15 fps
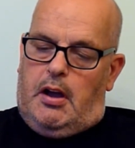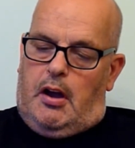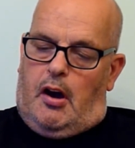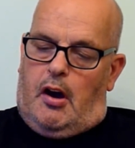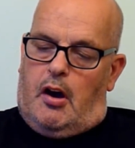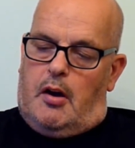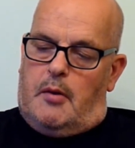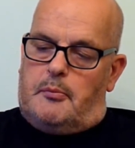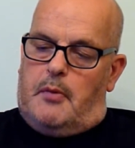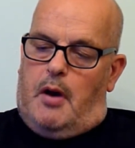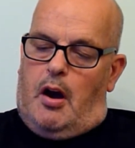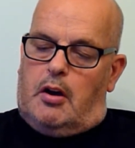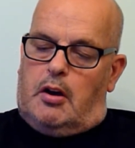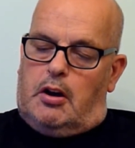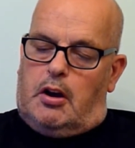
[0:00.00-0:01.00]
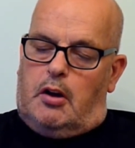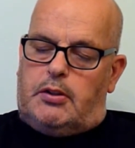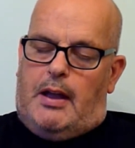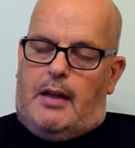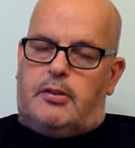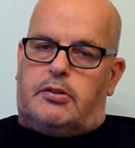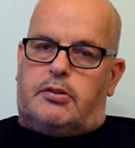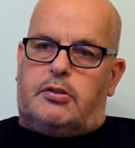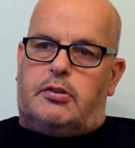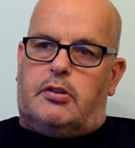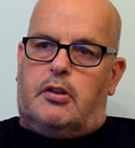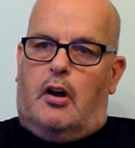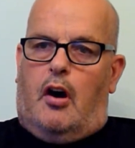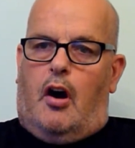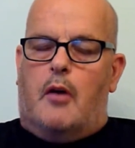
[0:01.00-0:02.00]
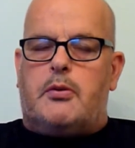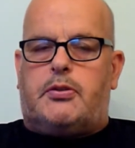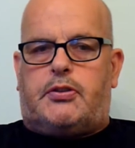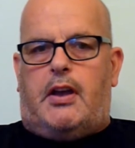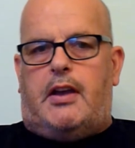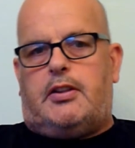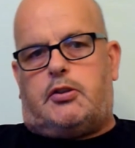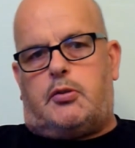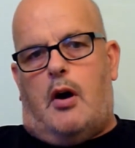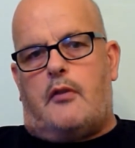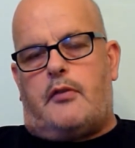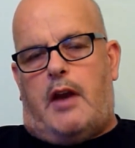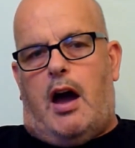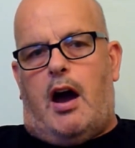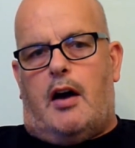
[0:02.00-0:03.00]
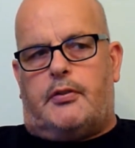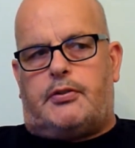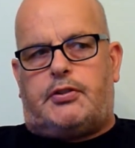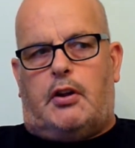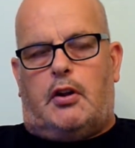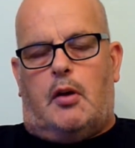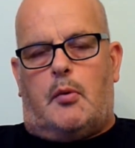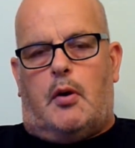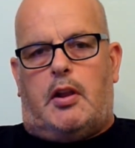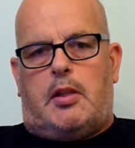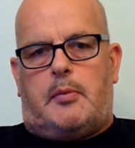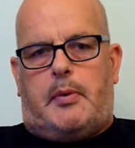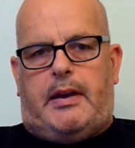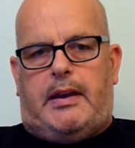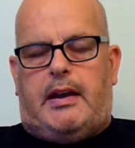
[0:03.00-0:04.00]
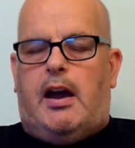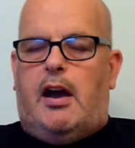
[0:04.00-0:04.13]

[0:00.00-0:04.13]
I'm going to go down, I was saying 12 and a half stone I wanted to be.